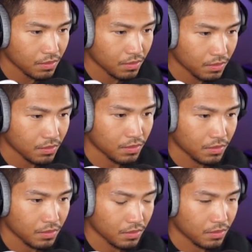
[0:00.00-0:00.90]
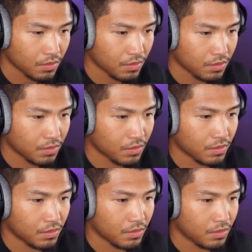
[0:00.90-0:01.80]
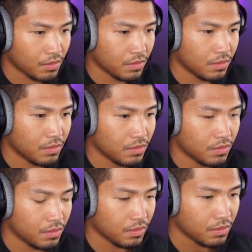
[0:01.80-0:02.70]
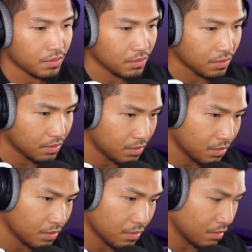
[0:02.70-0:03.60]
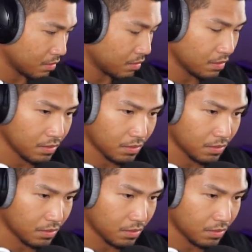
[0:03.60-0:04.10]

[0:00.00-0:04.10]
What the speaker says: The person shown says nothing.